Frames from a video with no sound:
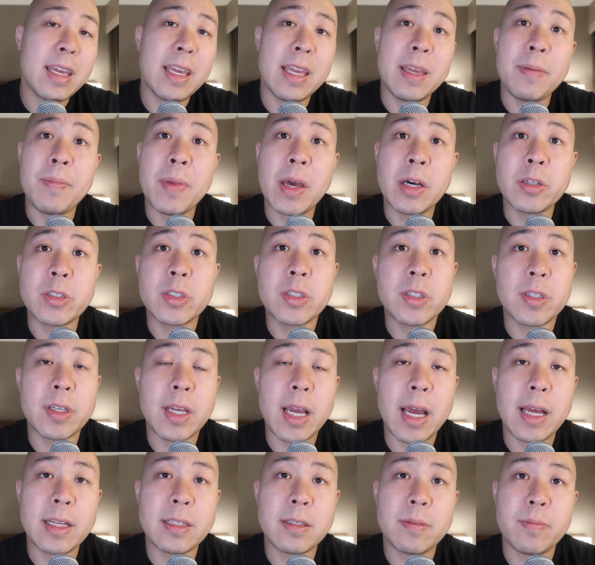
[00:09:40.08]
emails to
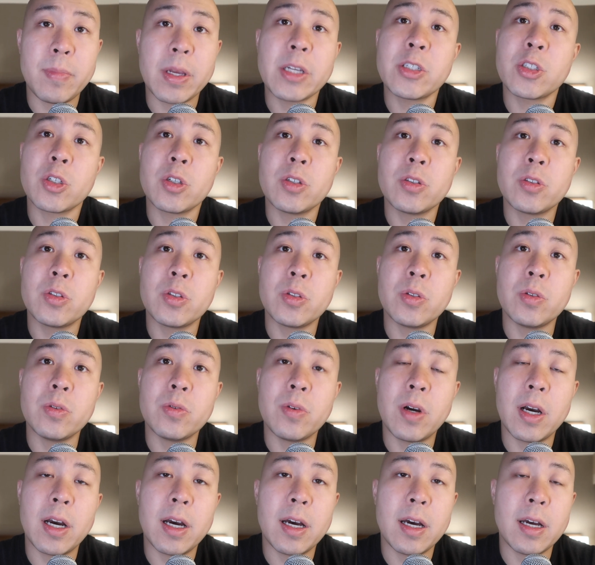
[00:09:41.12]
you guys make sure
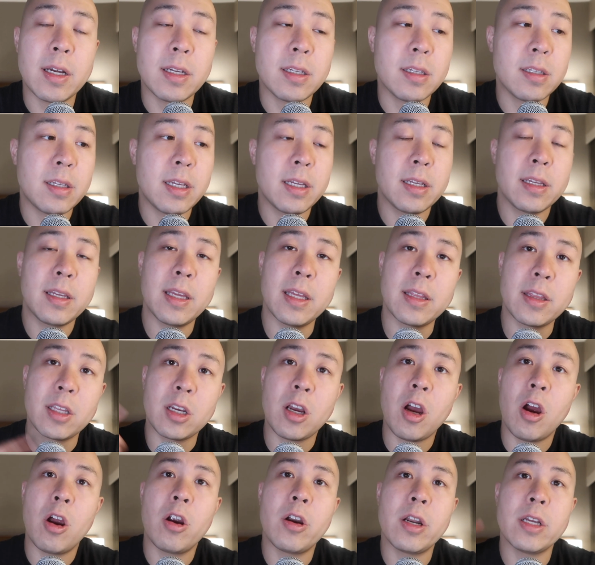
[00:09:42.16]
to uh, hit the
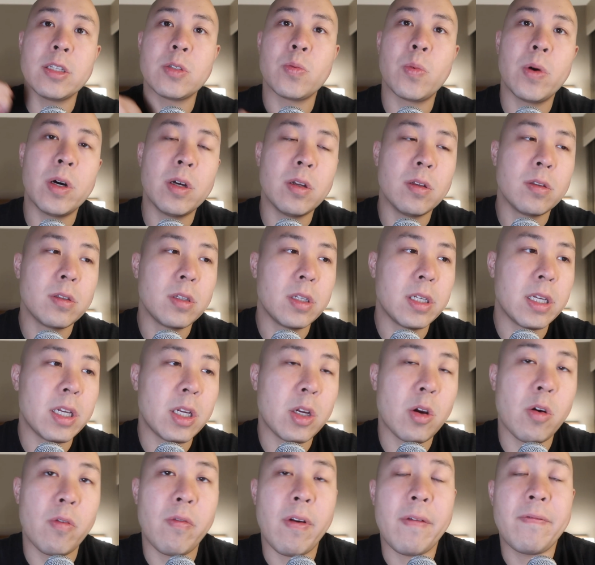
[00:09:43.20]
card as well you can
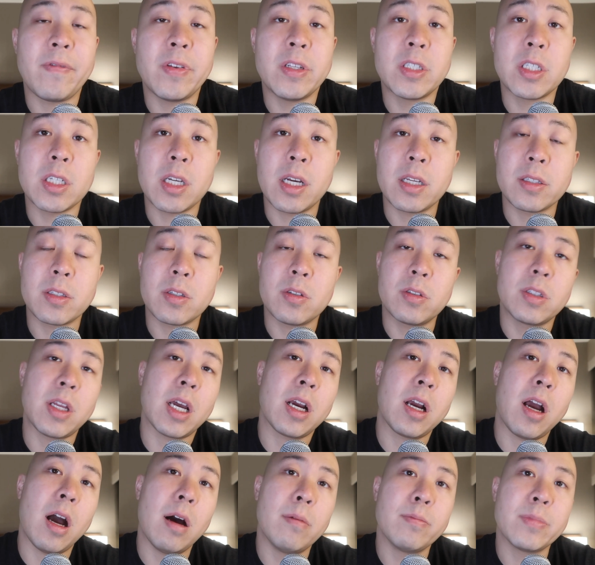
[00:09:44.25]
go
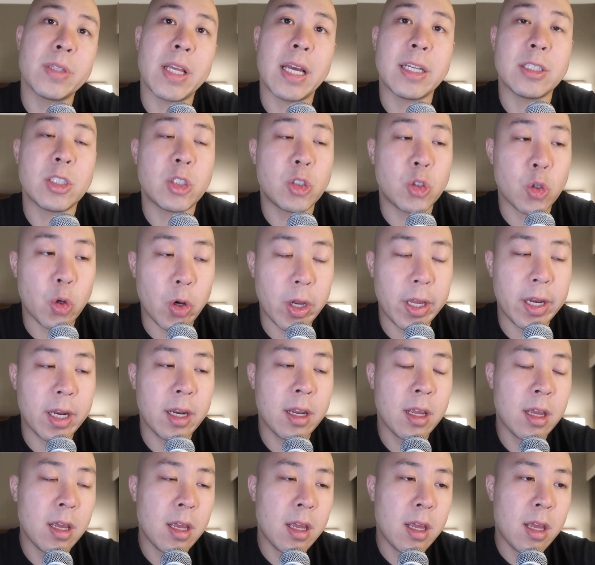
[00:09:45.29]
refugeehustle.com slash join
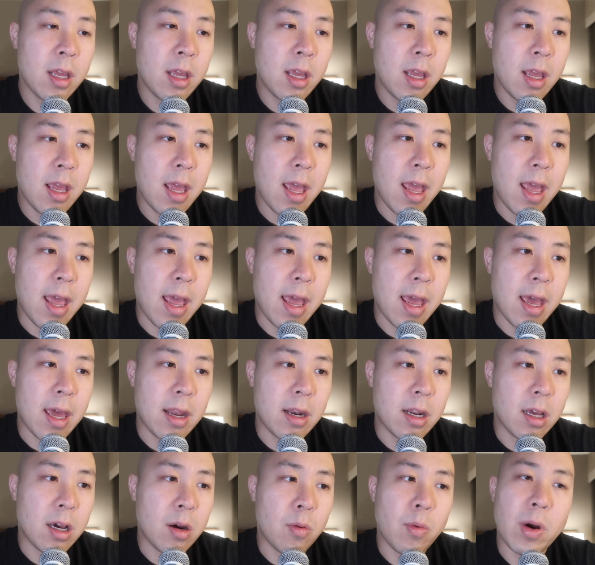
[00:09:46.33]

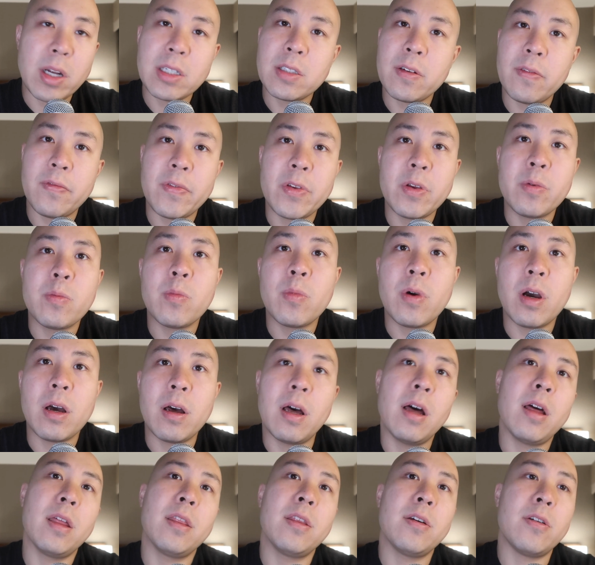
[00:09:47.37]
and uh, watch a few
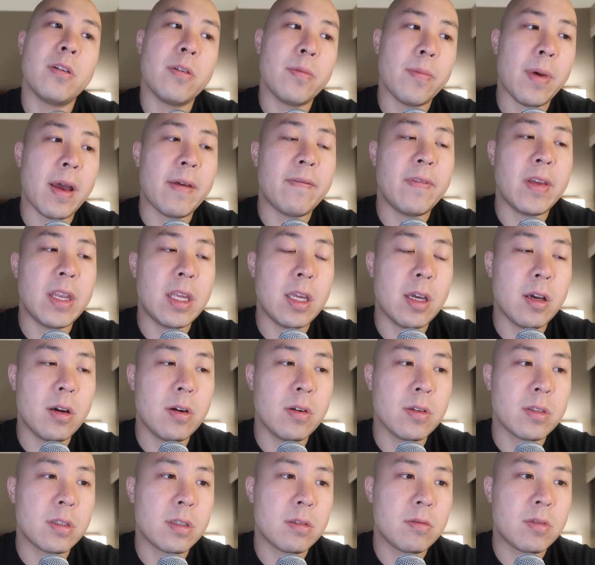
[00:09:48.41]
other of my
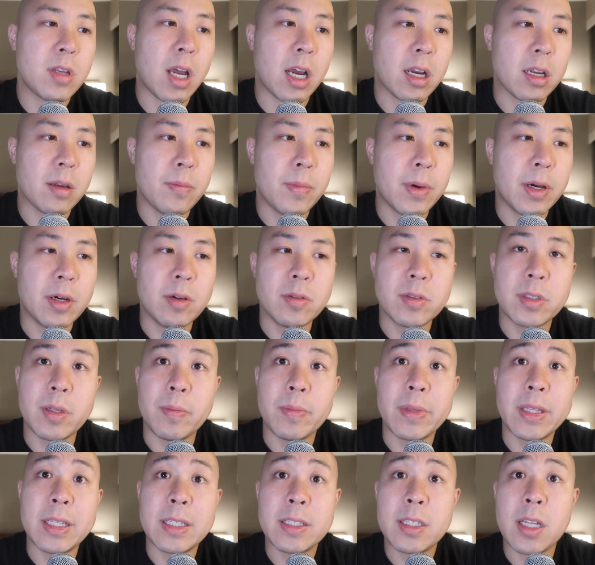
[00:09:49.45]
videos talking about
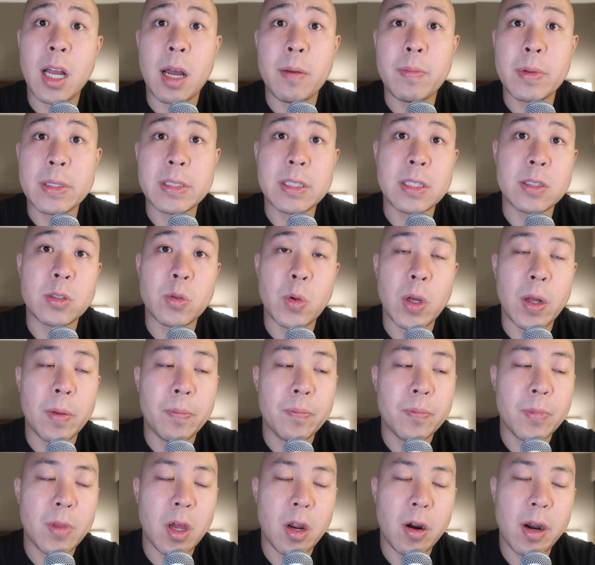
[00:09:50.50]
some of these topics as well
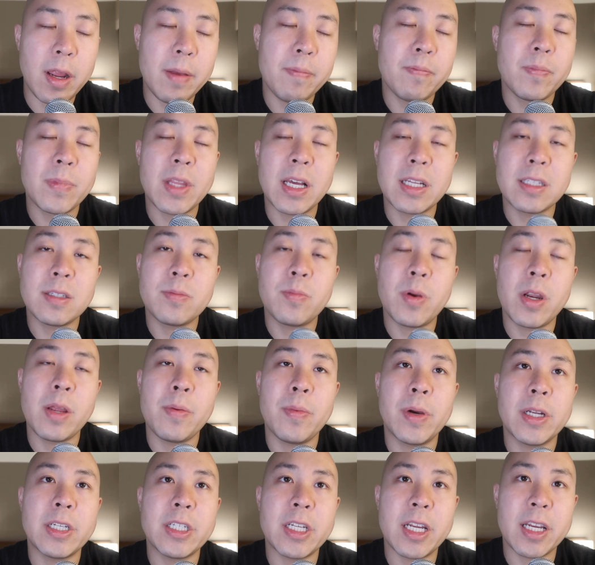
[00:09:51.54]
all right that's pretty
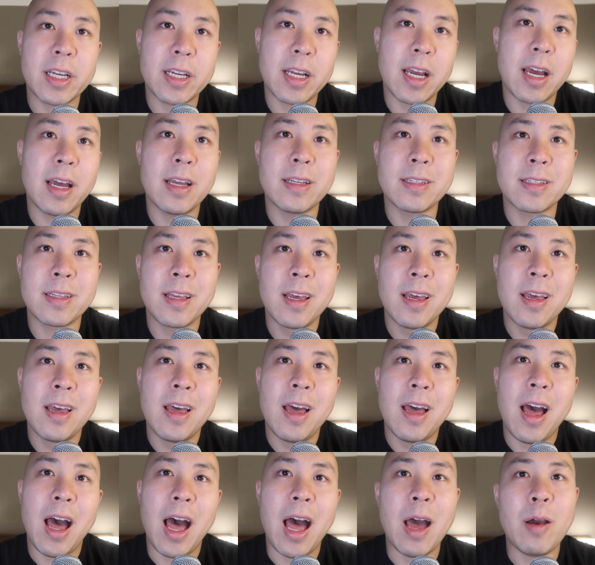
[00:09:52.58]
much it guys
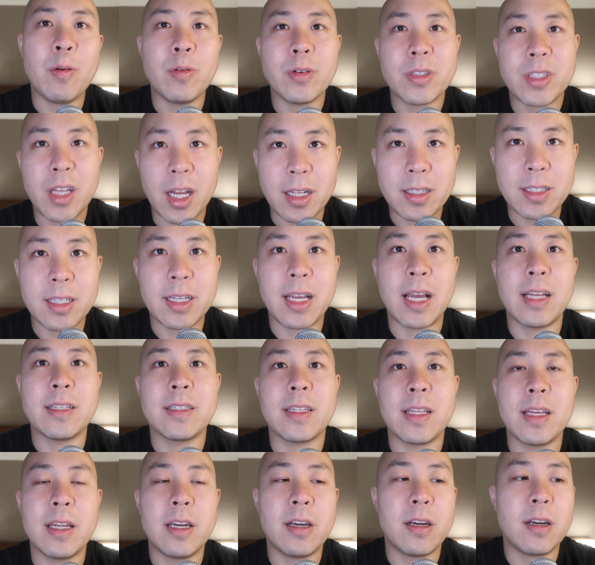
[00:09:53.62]
i will talk to you
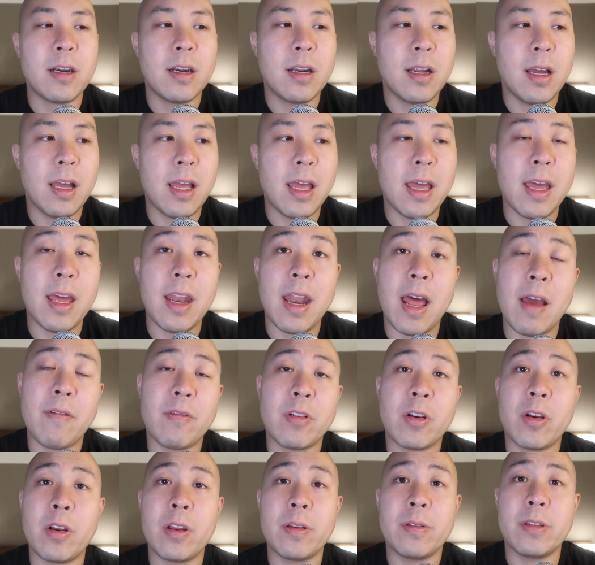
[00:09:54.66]
guys later and
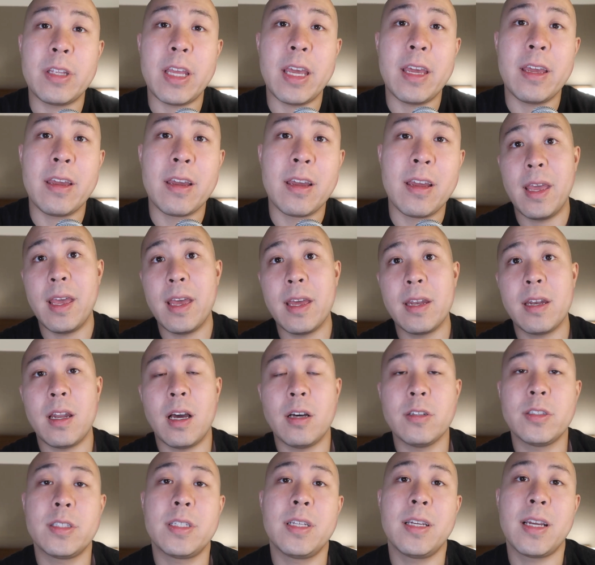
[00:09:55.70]
have a great day and
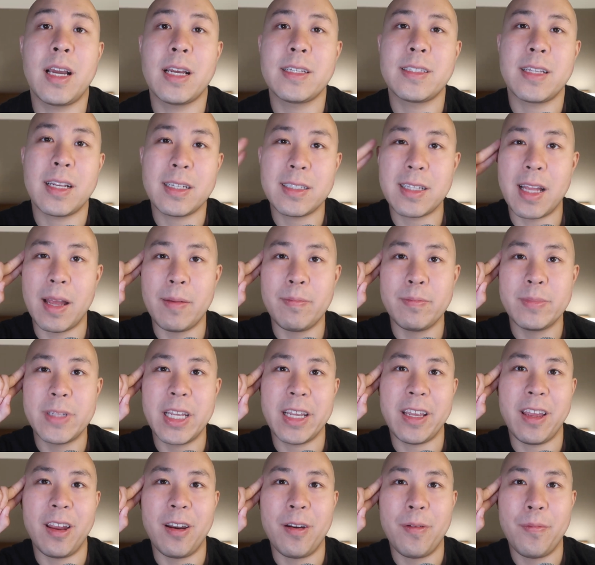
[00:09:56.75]
i'll see you guys next time
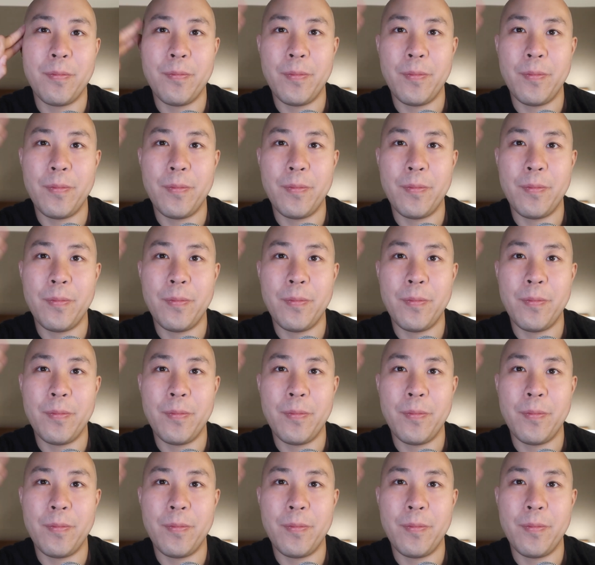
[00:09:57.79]
take care